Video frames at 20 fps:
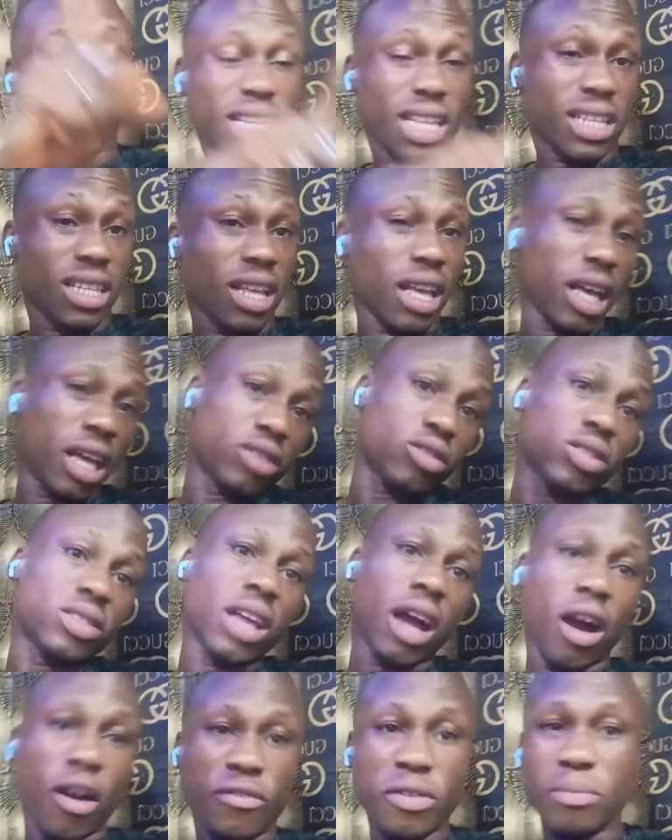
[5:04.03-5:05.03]
a total of
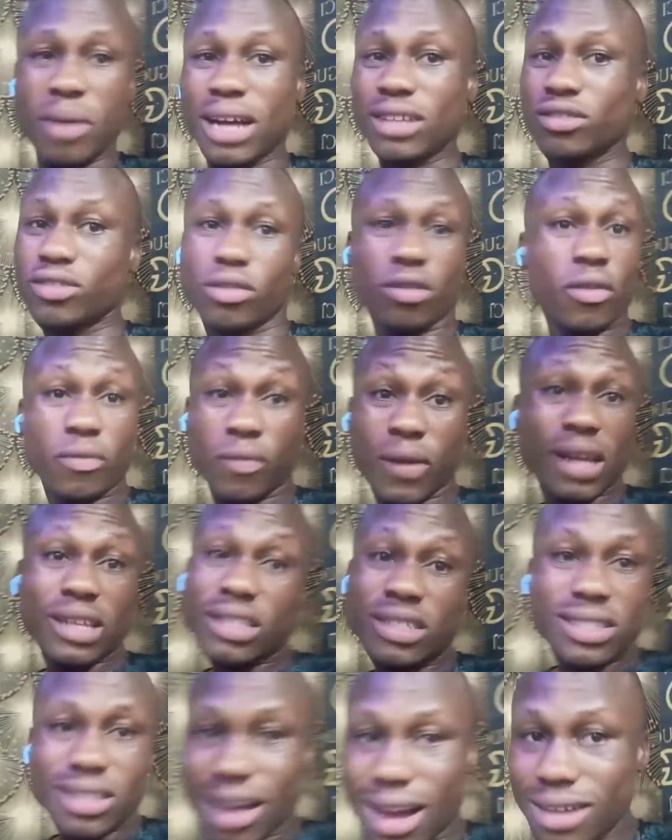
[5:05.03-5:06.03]
about over it's
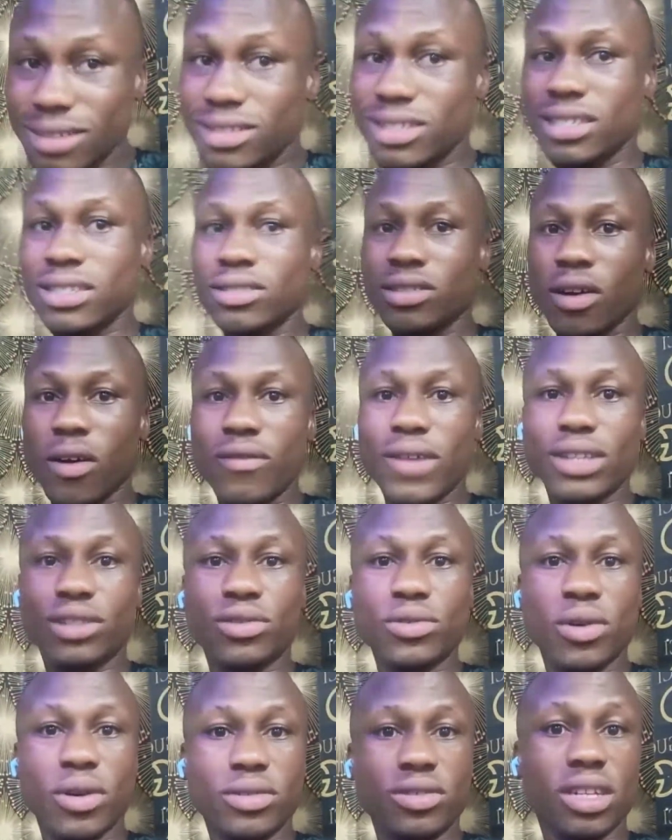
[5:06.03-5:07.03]
counting over
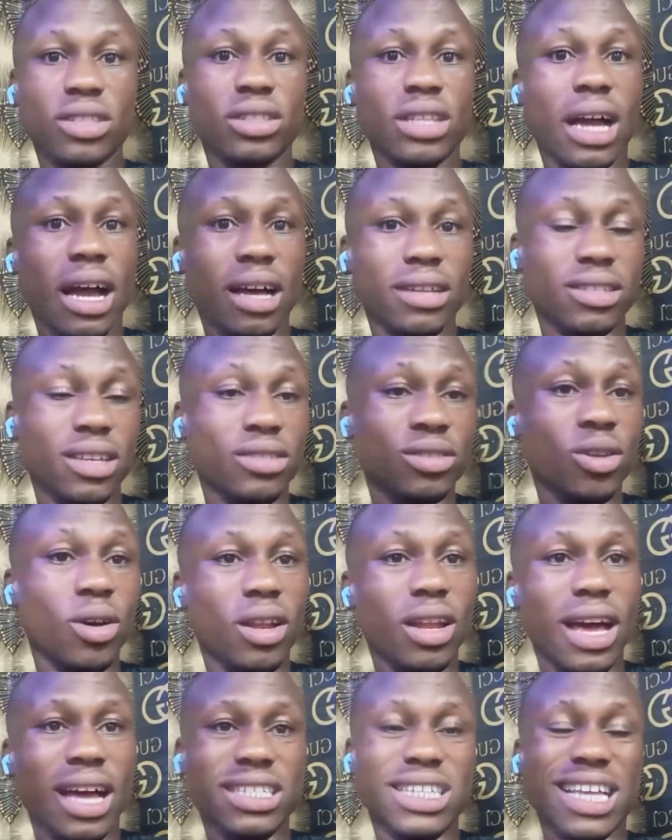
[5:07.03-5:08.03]

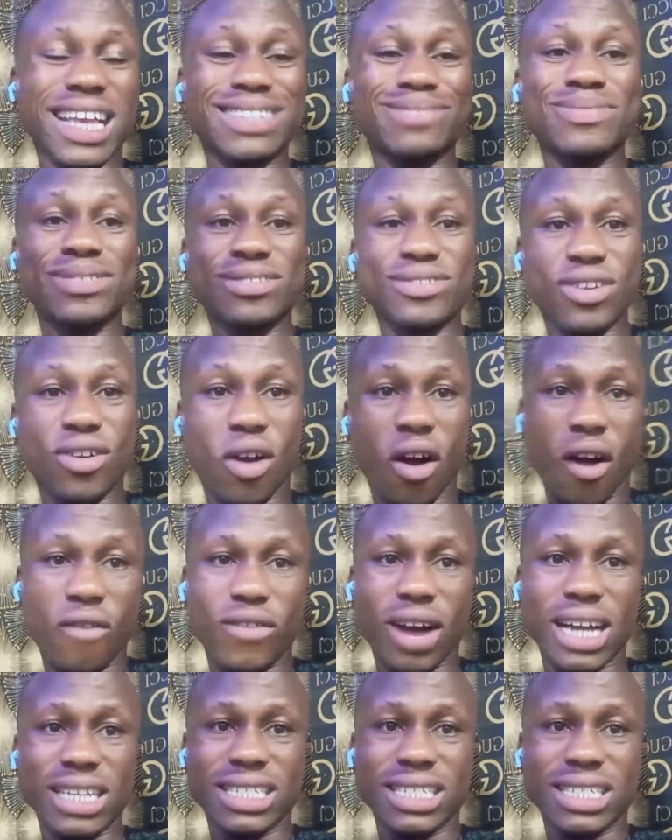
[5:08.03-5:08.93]
$200,000 has been recovered